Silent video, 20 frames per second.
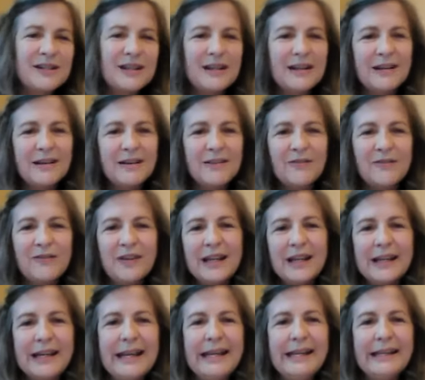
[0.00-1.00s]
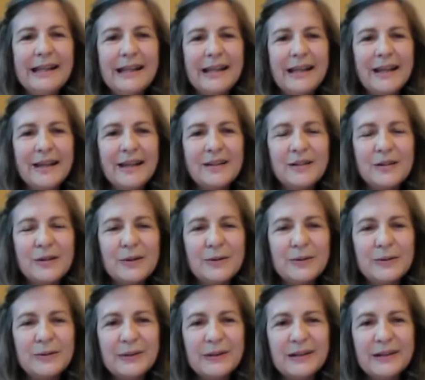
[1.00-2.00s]
didn't fit neatly
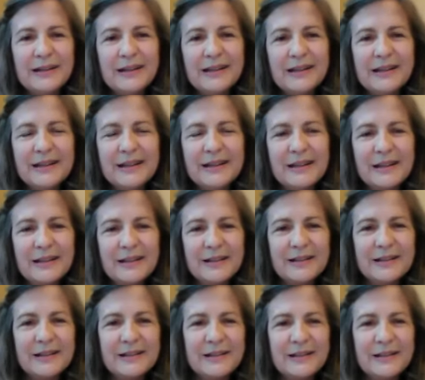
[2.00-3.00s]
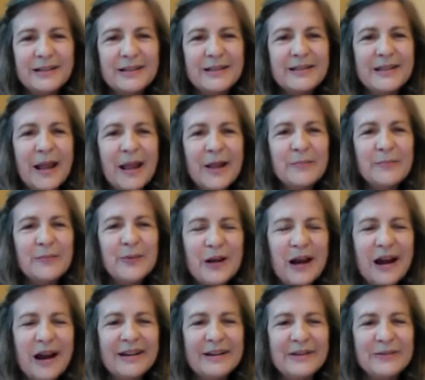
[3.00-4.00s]
into the same
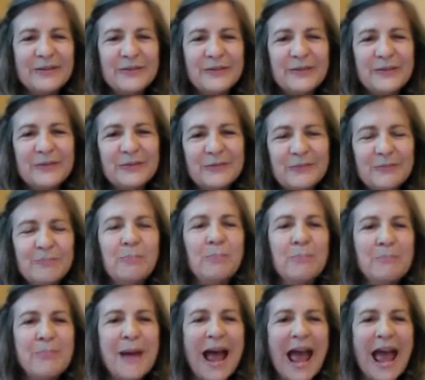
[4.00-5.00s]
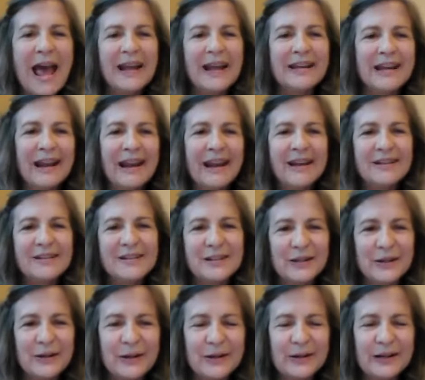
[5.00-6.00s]
kind of pat
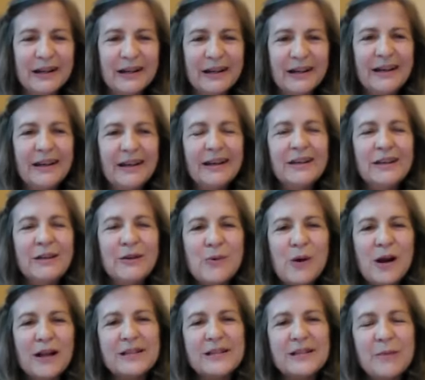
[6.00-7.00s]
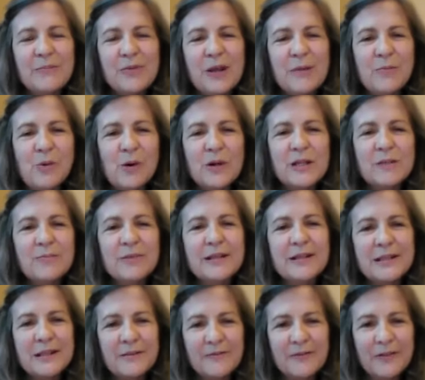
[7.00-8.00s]
answer. You want something more
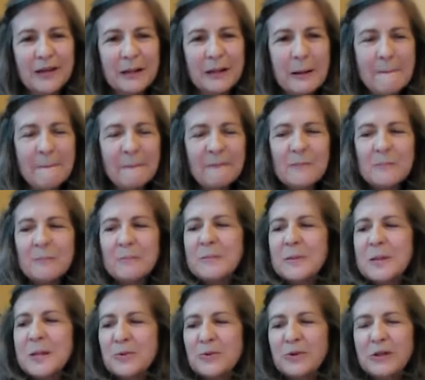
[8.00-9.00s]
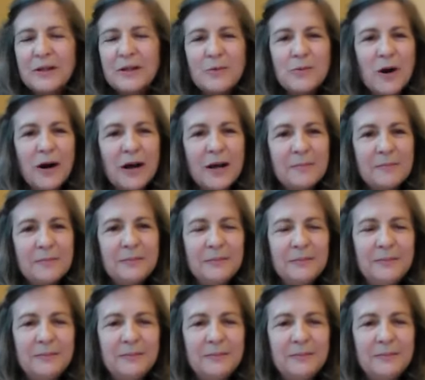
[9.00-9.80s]
specific. You really want